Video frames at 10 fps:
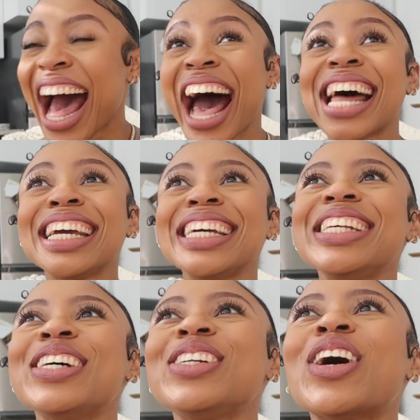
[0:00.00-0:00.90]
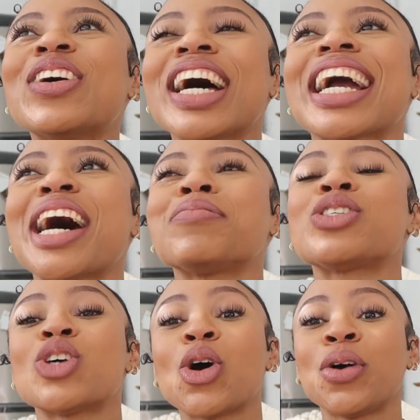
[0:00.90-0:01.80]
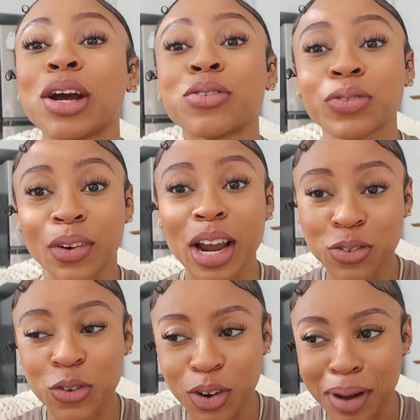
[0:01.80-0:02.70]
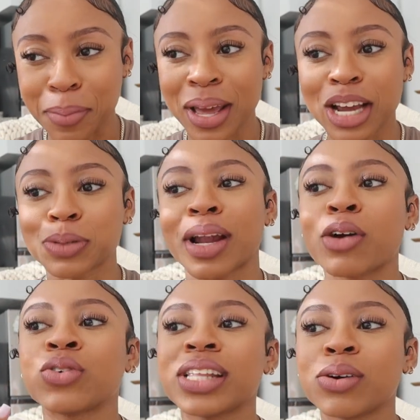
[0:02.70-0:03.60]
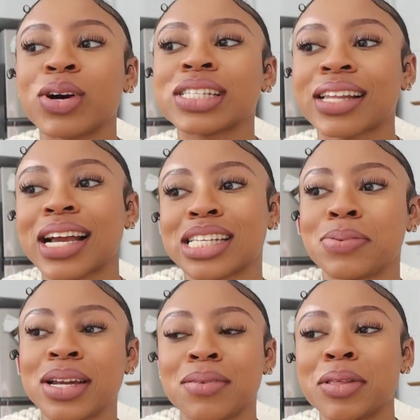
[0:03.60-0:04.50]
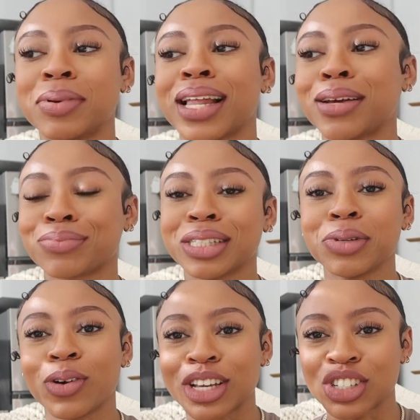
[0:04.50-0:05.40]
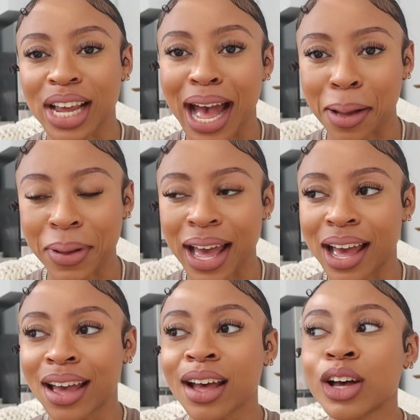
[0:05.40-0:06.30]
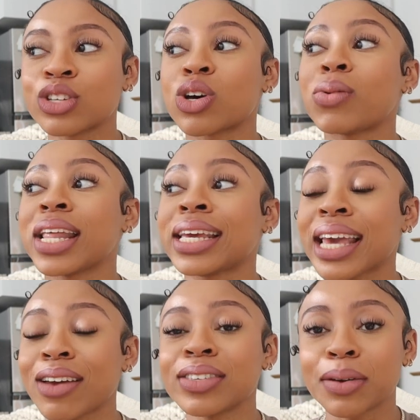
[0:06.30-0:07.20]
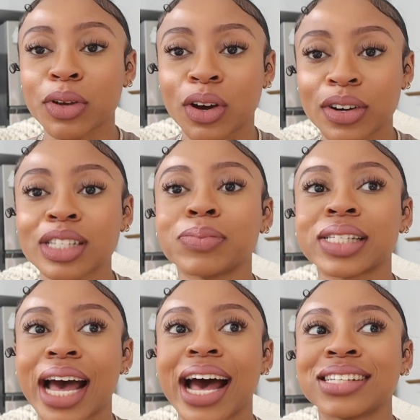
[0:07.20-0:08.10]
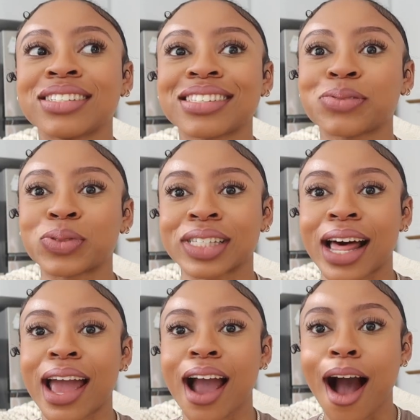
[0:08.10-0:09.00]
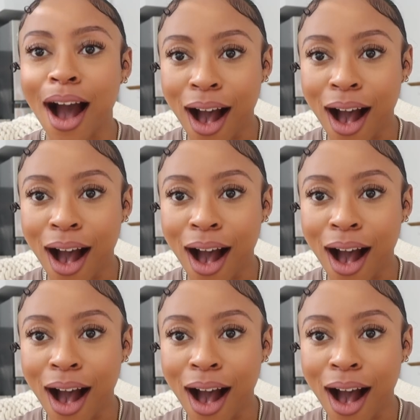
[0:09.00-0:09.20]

I didn't, you know, like, I'm so grateful for my parents, but I really wasn't like expecting them to be like, I'm gonna get Janée an iPad. So when they gave it to me on Christmas, I just was like,